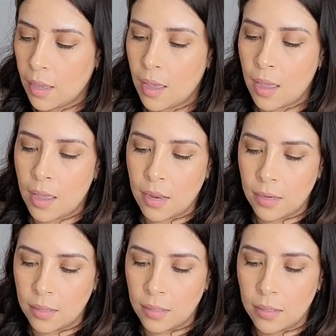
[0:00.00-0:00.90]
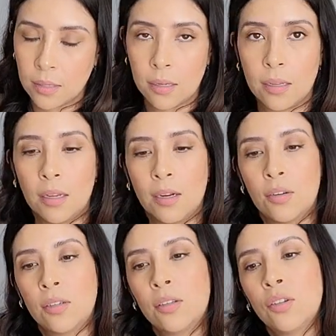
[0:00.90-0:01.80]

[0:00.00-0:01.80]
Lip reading: And here's the